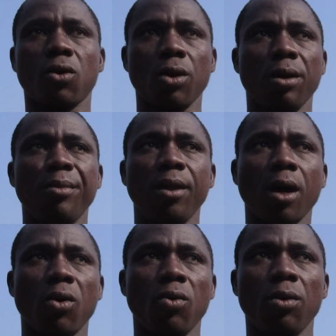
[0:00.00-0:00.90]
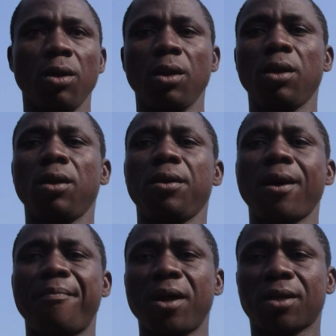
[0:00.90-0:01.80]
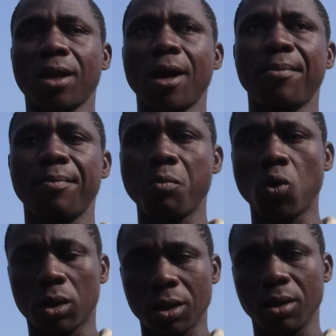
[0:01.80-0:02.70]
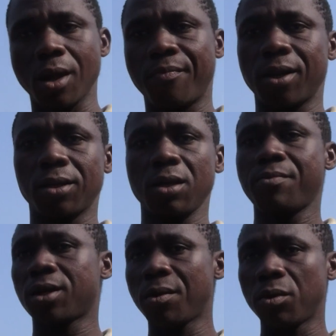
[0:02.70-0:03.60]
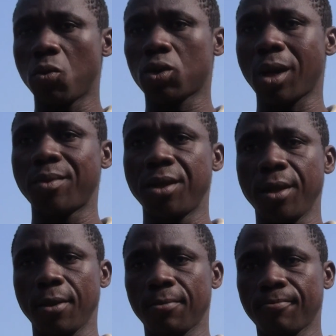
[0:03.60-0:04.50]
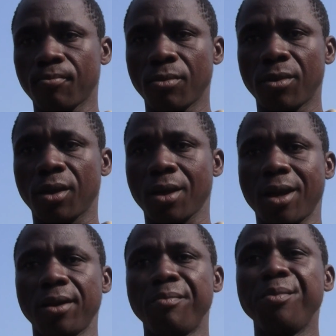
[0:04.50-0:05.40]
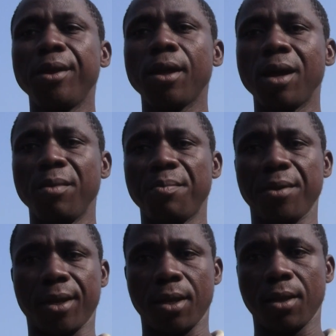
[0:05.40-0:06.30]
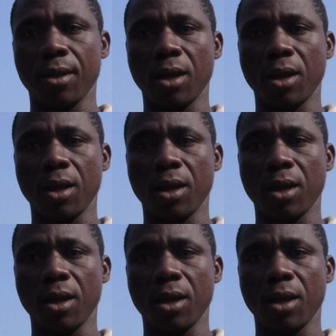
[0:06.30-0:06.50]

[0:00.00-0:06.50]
Me now, na pata be boat happy. Me and me picking,